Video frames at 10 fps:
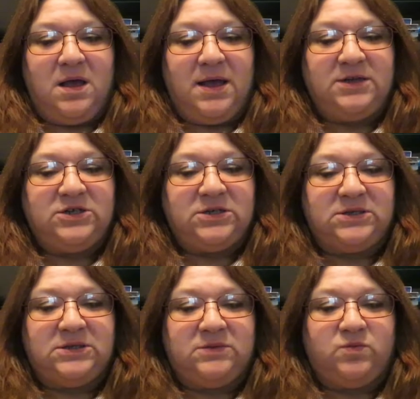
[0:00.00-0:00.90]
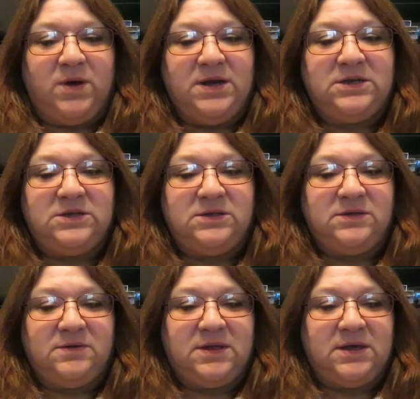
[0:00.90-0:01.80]
I just wanted to
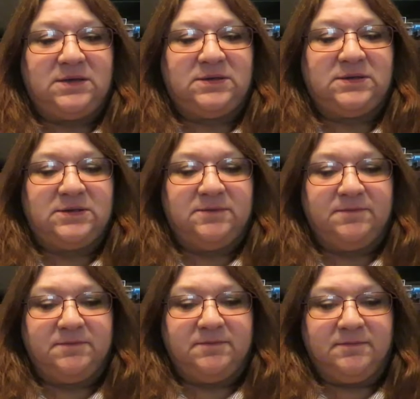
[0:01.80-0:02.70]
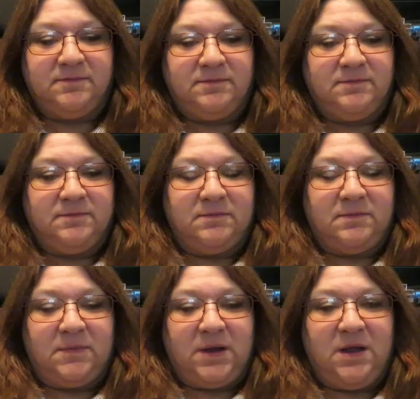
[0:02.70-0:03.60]
do this
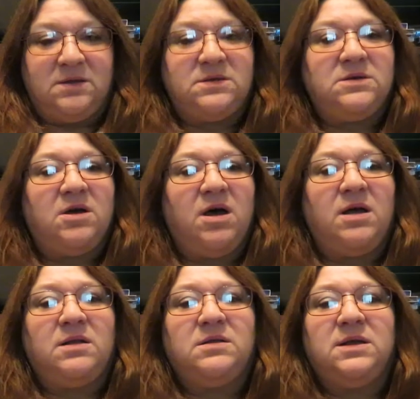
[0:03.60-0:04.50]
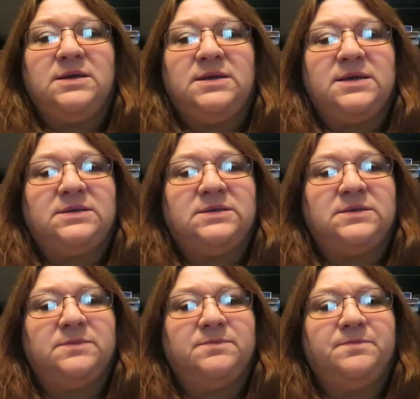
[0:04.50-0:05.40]
it's called I guess